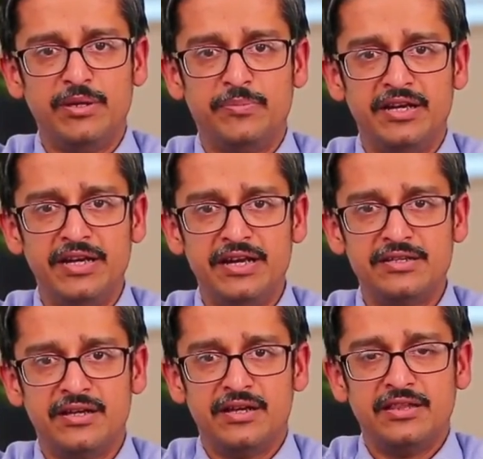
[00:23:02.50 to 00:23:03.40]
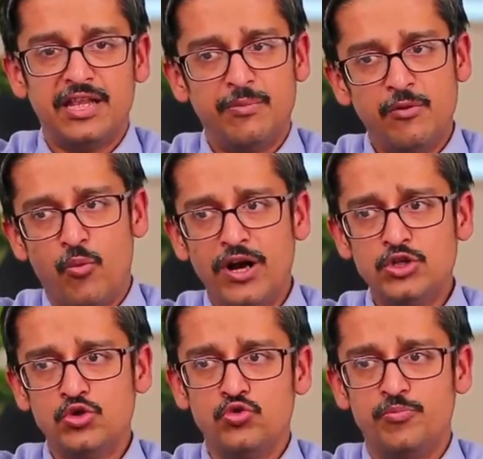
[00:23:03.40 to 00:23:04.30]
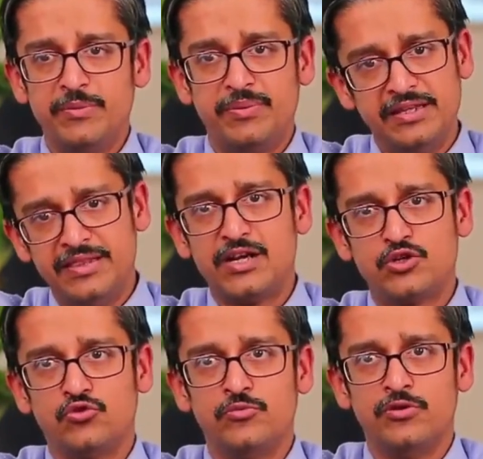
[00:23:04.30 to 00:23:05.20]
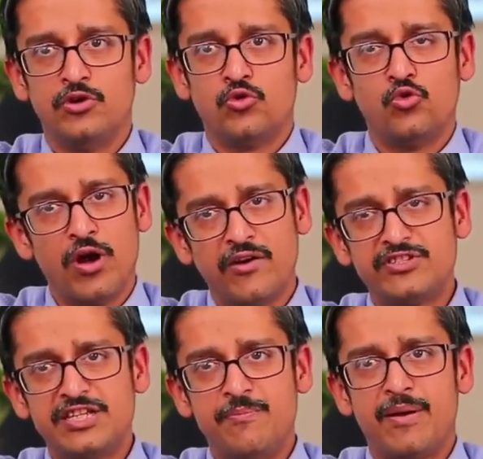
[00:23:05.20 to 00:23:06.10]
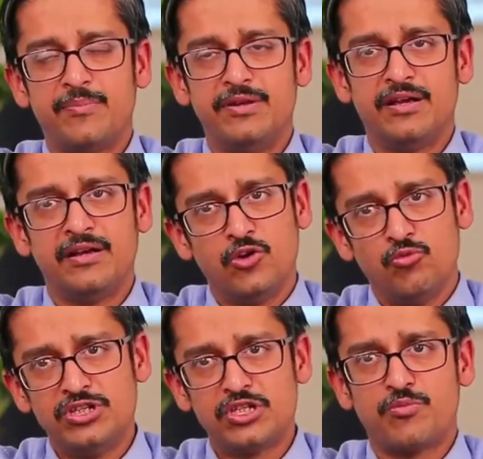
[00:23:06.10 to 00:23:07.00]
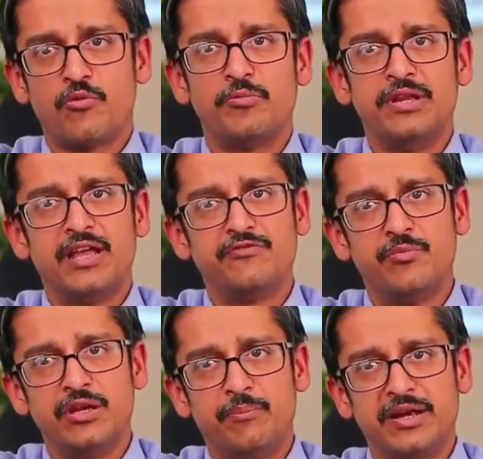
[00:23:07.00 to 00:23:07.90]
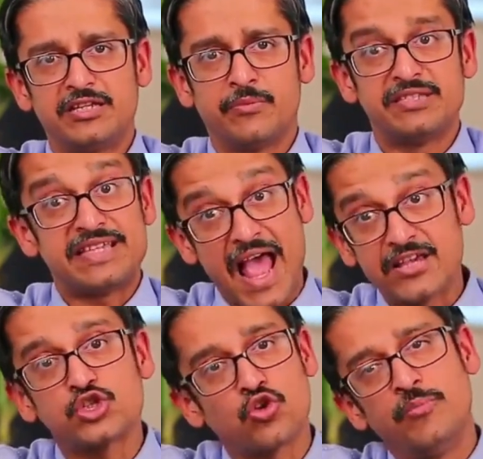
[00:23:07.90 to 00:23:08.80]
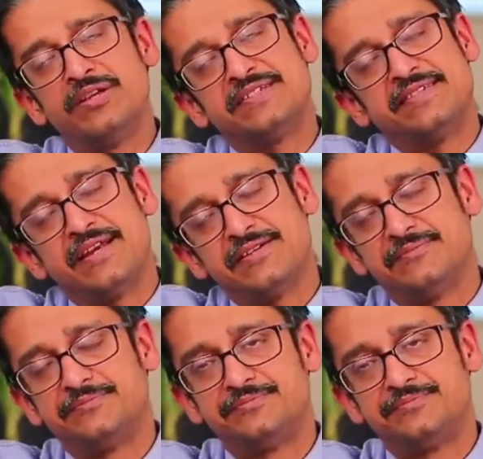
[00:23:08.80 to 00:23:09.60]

people in it, there'll be 1 to 2 people in that room who have sleep apnea, which has probably never been picked up. It's as common as that.